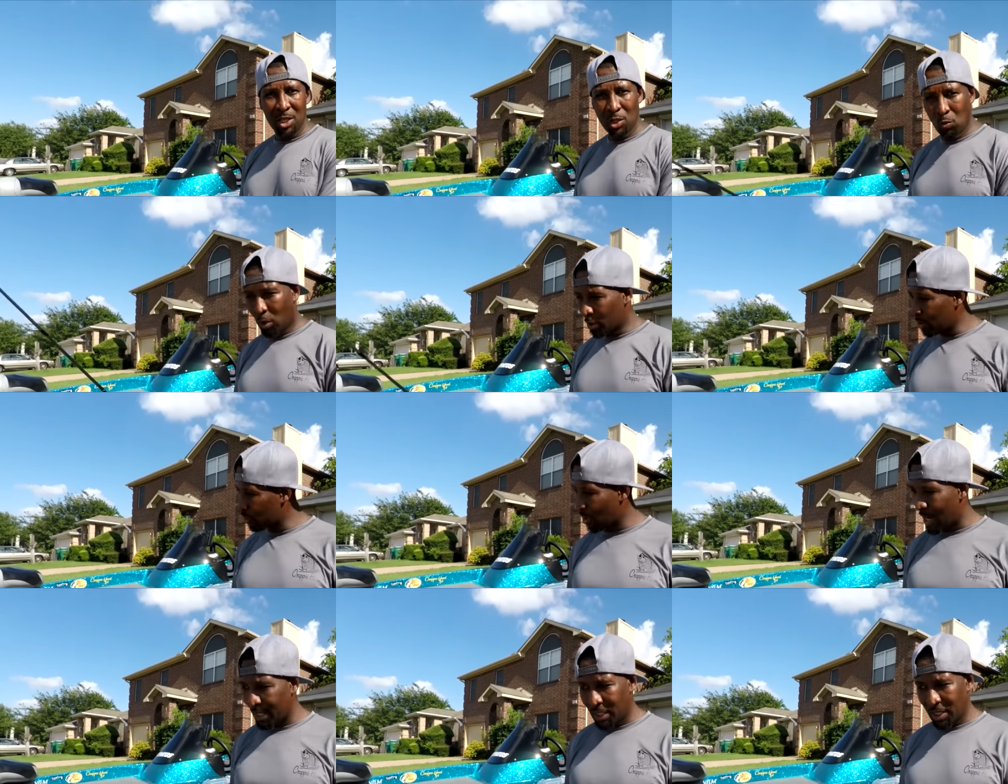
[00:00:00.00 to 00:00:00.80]
You want to
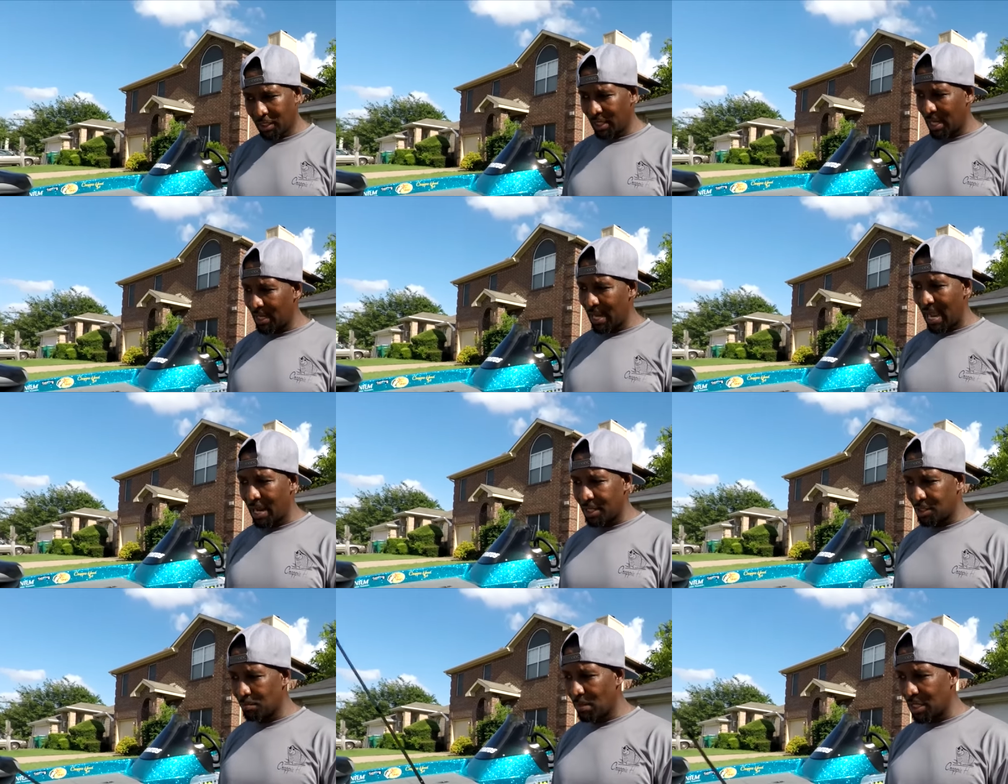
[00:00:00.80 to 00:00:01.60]
try to cut that
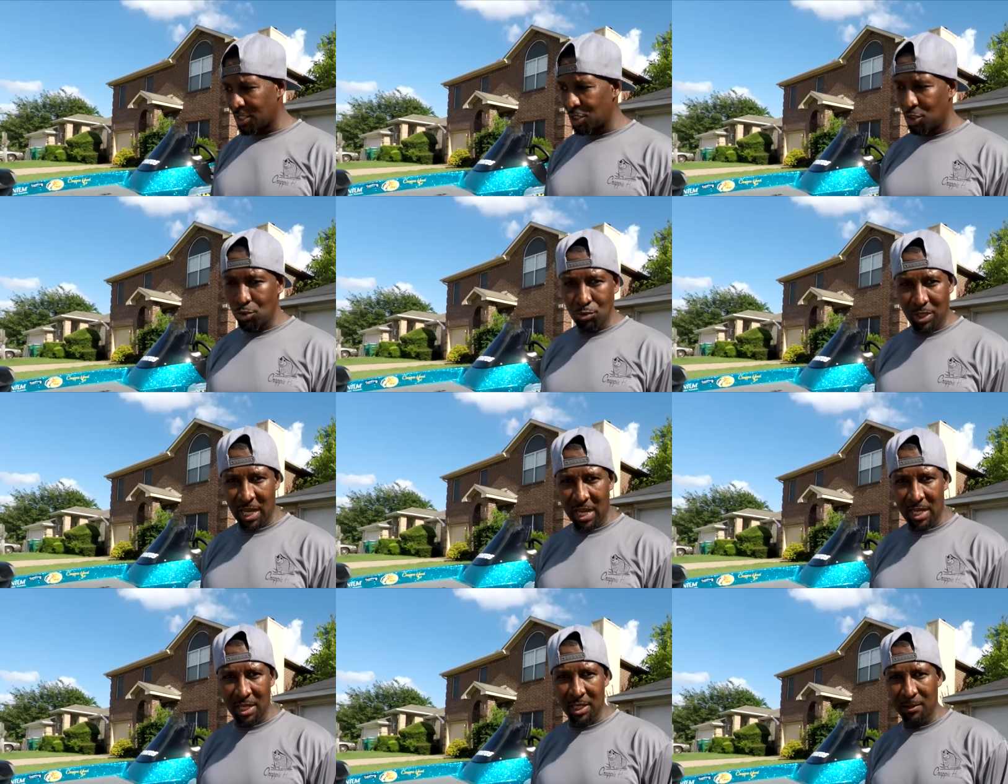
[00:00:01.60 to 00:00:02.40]
down as much as you
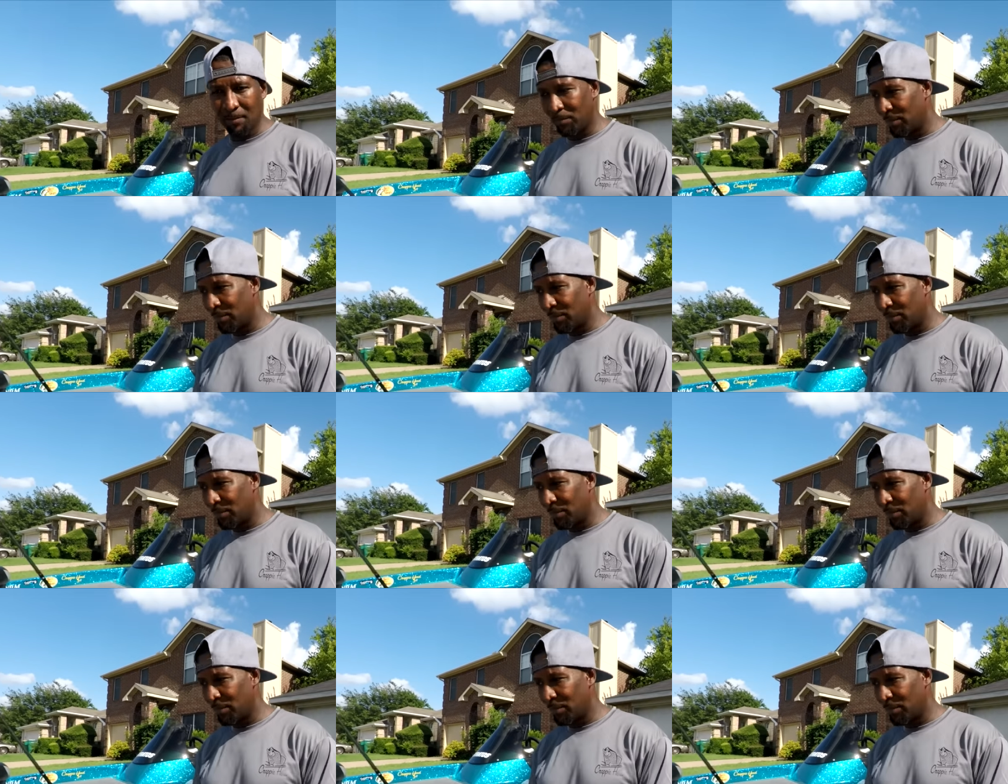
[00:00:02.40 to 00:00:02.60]
can.